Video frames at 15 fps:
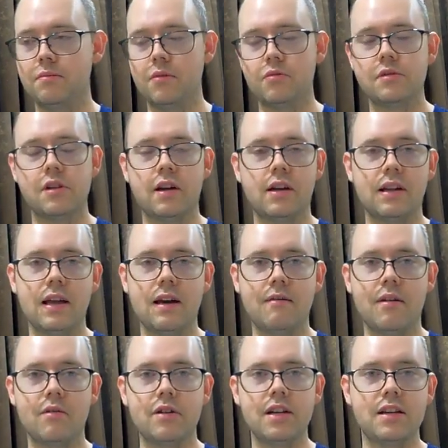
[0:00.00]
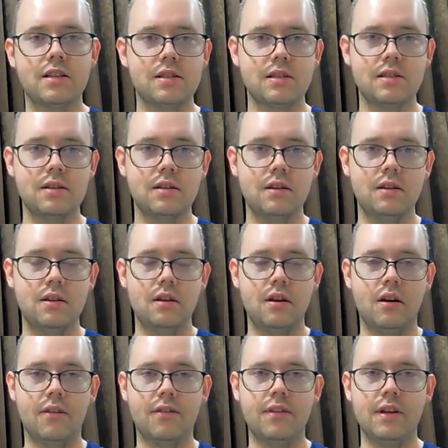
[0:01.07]
most likely have our tickets
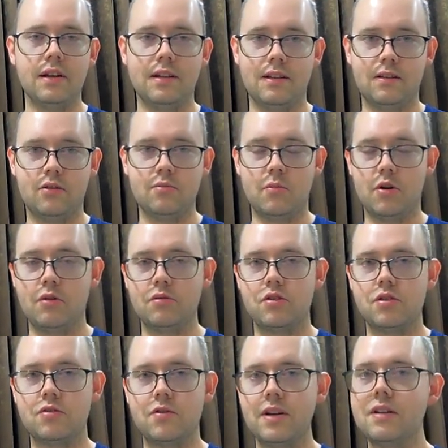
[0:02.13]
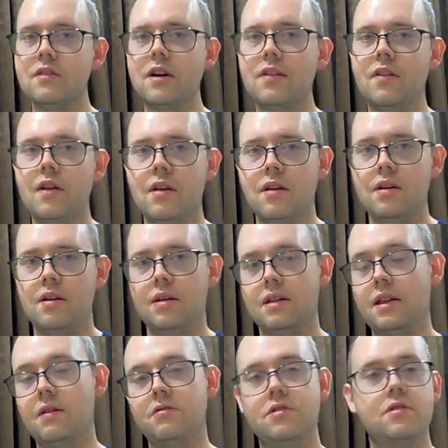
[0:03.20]
until tomorrow's train ride.
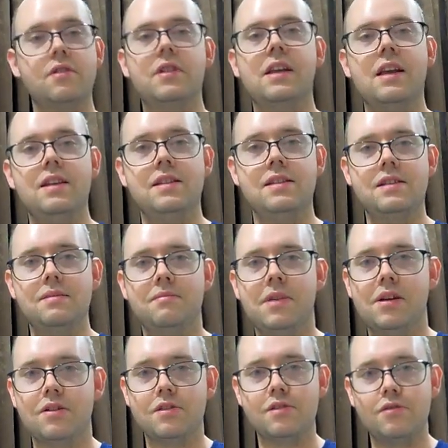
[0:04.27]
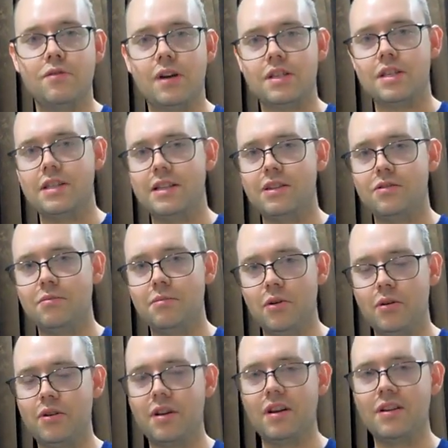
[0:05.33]
That was not the case, because you actually need to
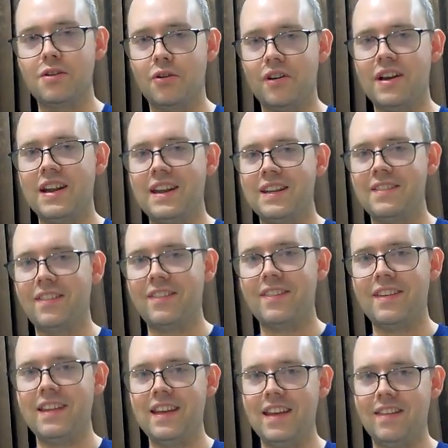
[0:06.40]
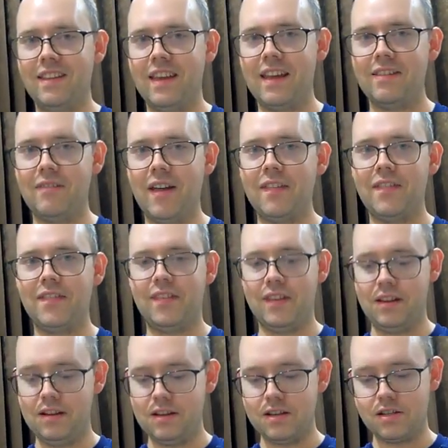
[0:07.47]
book your tickets in advance.
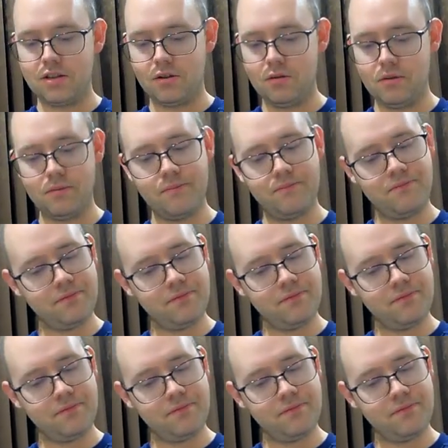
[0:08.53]
So